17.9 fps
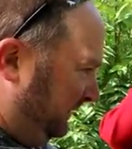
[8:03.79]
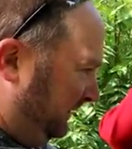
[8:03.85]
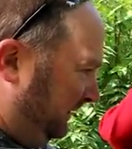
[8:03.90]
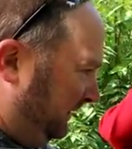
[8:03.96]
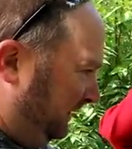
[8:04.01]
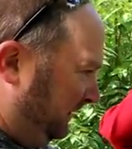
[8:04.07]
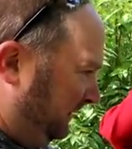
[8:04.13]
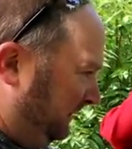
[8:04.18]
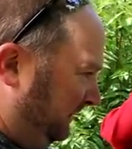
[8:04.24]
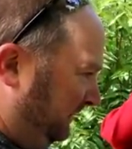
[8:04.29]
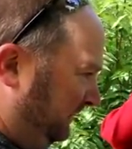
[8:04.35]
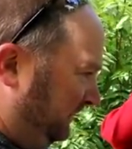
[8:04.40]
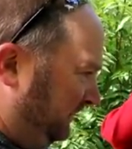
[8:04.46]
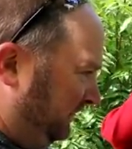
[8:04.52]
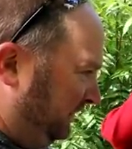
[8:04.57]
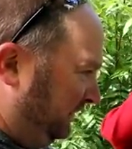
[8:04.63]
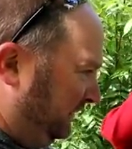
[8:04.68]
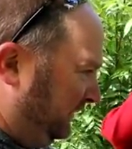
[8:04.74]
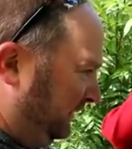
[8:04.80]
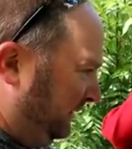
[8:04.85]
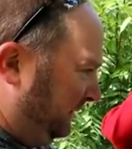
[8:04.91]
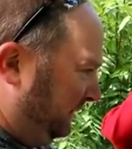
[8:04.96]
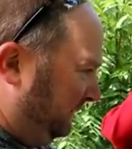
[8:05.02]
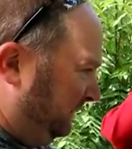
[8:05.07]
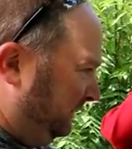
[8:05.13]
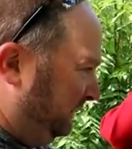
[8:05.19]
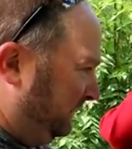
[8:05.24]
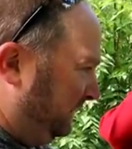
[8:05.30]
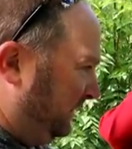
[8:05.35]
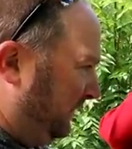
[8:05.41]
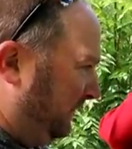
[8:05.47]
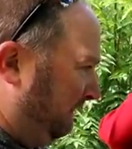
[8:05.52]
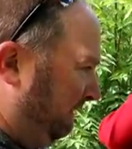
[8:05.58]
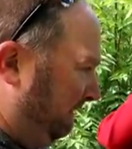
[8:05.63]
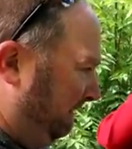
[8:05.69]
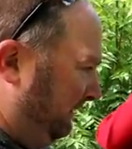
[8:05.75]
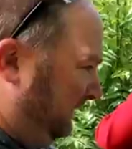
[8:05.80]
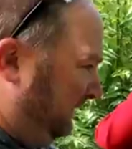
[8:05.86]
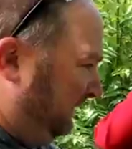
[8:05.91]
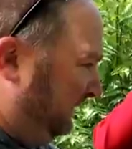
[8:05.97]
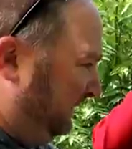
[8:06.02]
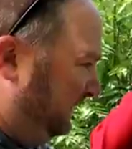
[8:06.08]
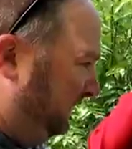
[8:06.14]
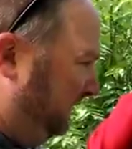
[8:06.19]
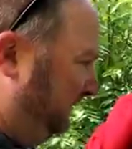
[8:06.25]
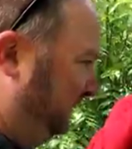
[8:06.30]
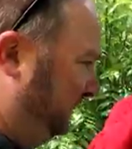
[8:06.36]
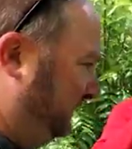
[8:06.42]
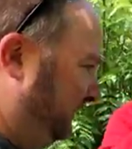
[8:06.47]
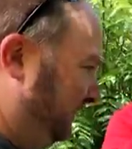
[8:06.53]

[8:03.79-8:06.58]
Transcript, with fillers: And they're native, easy to grow.